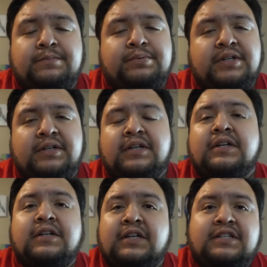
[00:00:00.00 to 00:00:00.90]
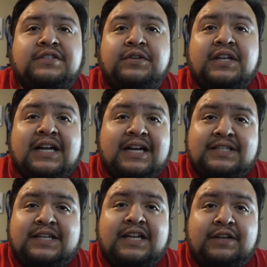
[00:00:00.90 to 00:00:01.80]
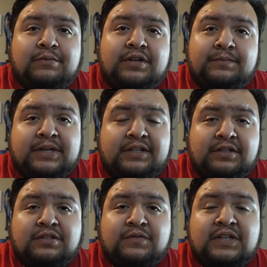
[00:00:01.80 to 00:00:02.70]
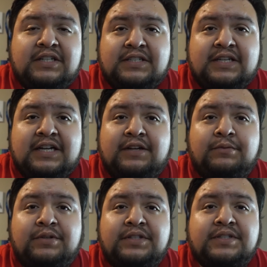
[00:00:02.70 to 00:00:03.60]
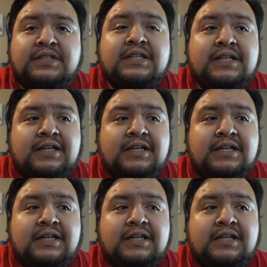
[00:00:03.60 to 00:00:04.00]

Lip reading: But as you can ask any one of my close friends, I was